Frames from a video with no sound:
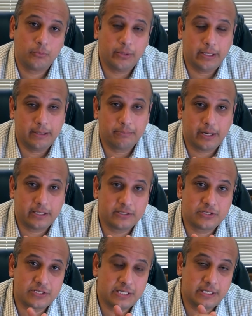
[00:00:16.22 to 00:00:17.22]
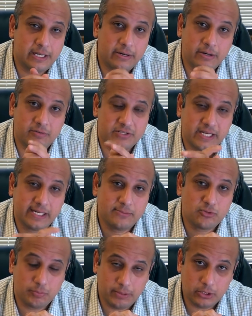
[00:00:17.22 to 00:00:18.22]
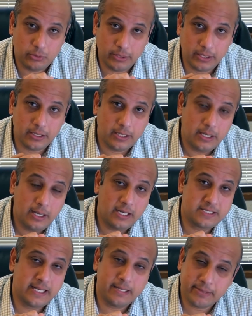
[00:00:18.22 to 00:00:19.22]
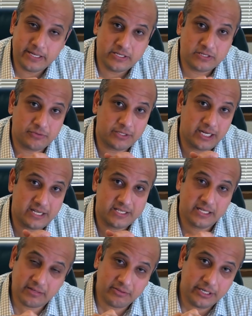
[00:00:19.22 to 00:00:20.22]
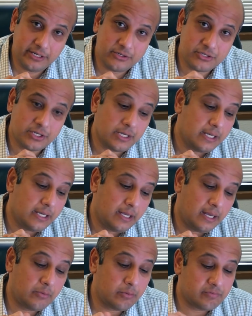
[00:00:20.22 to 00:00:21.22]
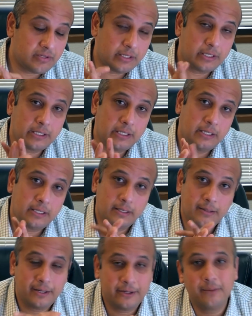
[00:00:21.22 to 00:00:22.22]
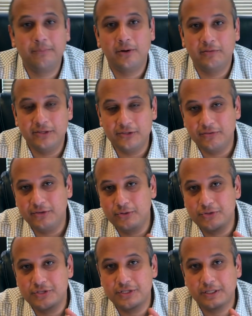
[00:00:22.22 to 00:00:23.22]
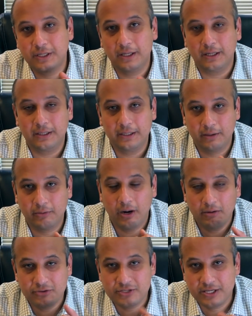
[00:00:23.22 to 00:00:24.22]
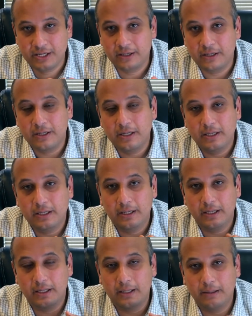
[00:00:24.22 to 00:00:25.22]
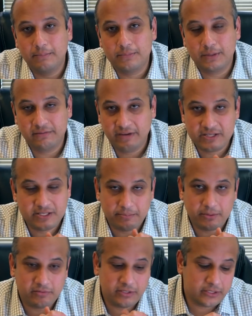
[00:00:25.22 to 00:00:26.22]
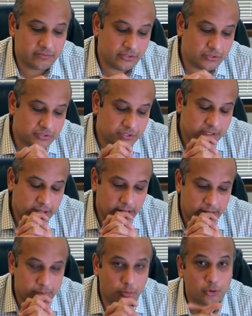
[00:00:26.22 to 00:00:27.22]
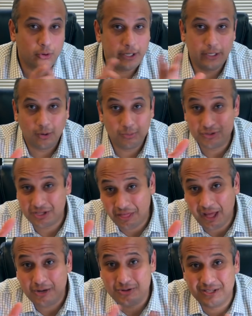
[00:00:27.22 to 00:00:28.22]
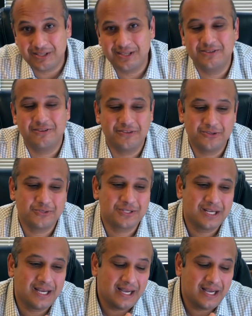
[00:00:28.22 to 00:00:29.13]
We practice in the area of asylums. We've been doing asylum cases for the last 11 years, and we've done a number of interviews in our office here. A vast number of interviews, bordering almost 1,000 interviews,